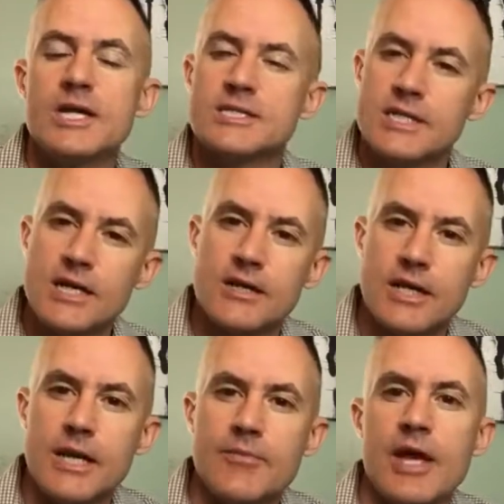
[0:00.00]
to
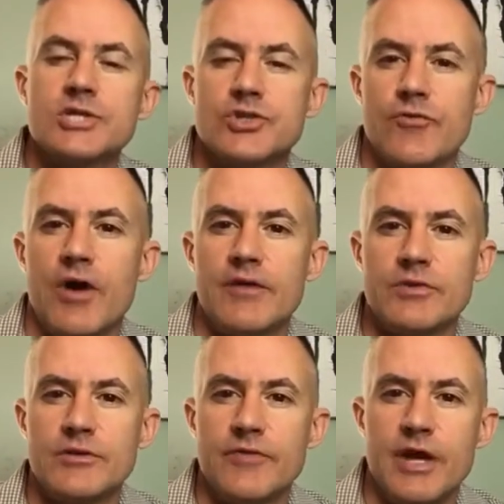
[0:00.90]
claim that survival
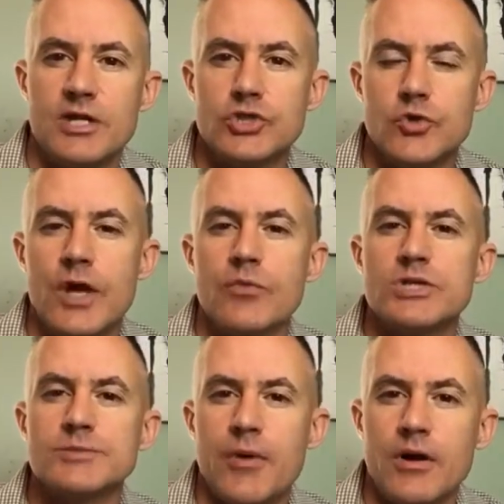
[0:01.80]
advantage or that
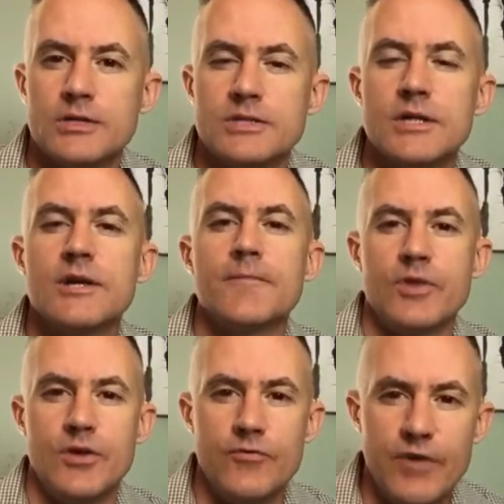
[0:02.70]
response
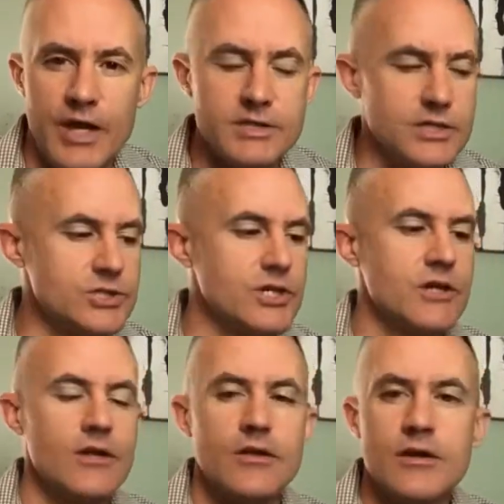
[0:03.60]
advantage.
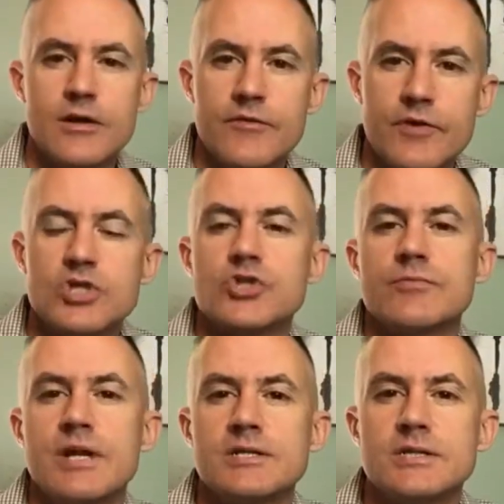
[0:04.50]
Conventional
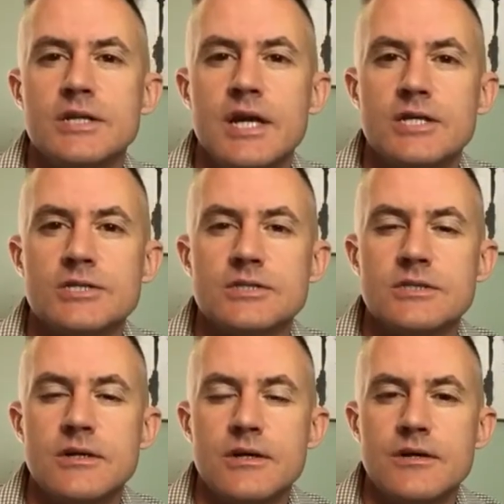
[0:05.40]
medicine has
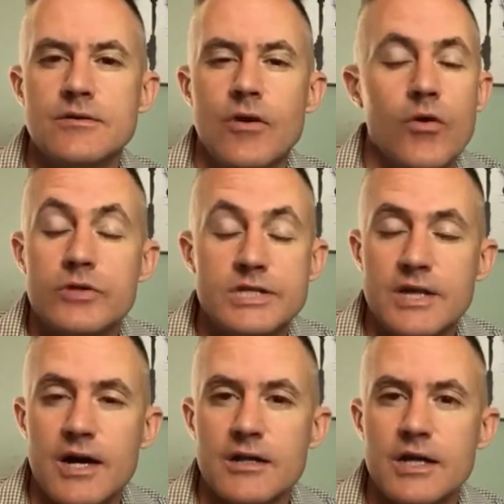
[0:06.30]
all these
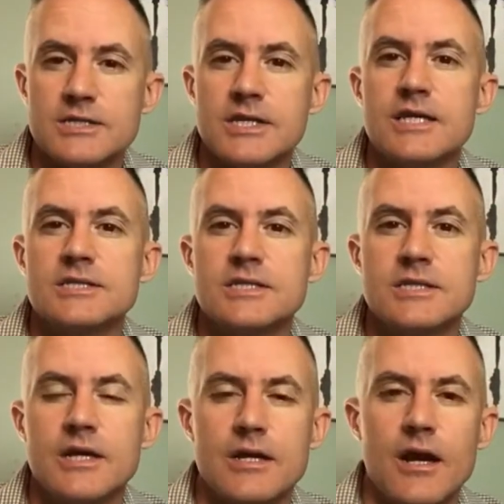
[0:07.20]
guidelines. The
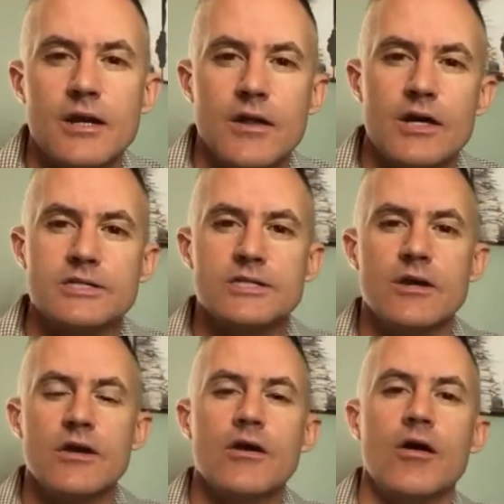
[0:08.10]
NCCN guidelines
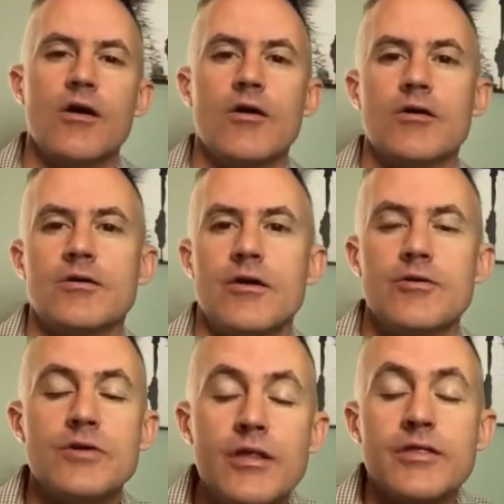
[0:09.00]
are
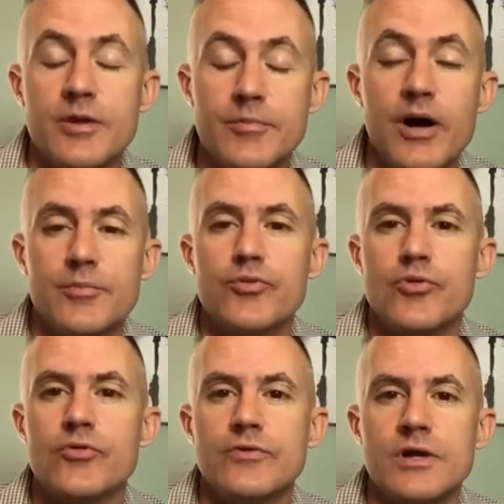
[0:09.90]
nothing but
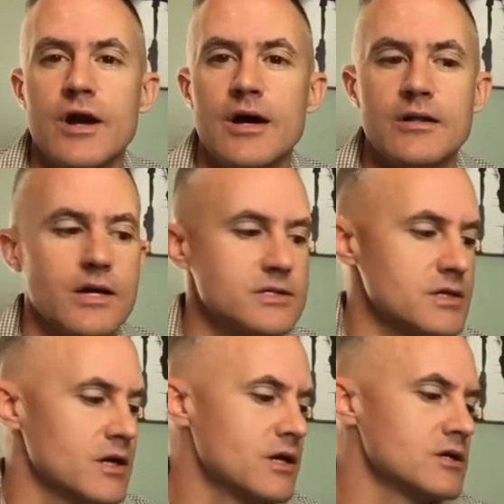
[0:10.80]
proven guidelines.
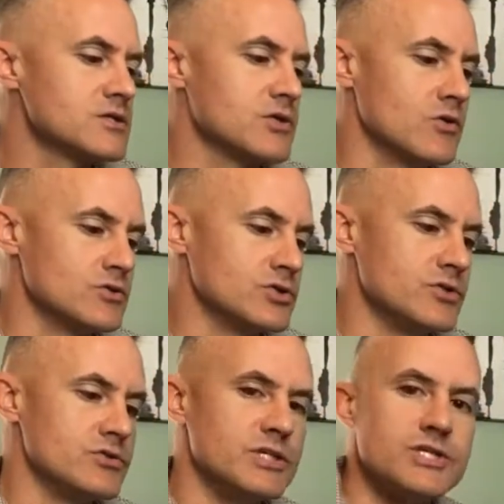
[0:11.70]
So to
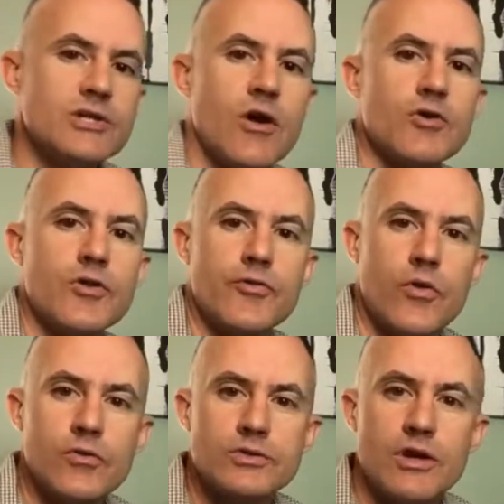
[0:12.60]
discard and throw
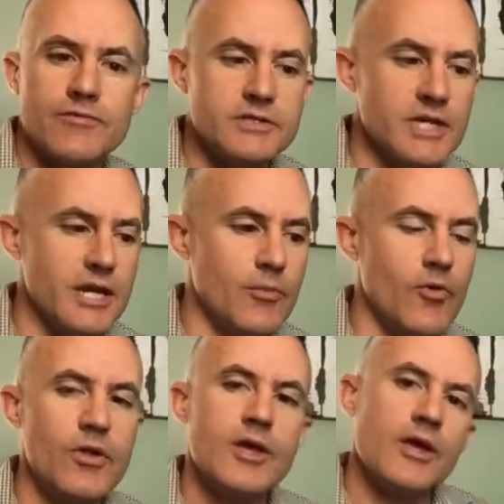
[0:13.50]
those off the
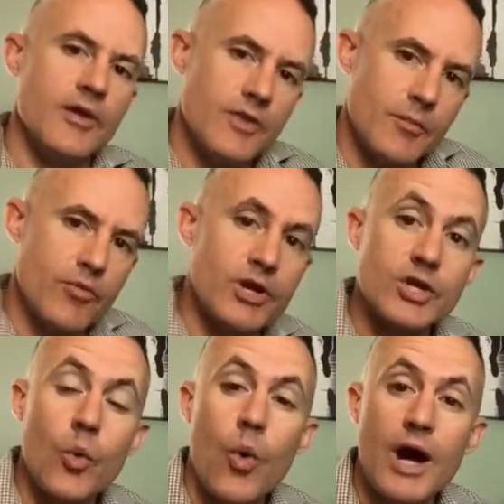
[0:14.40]
table and then bring in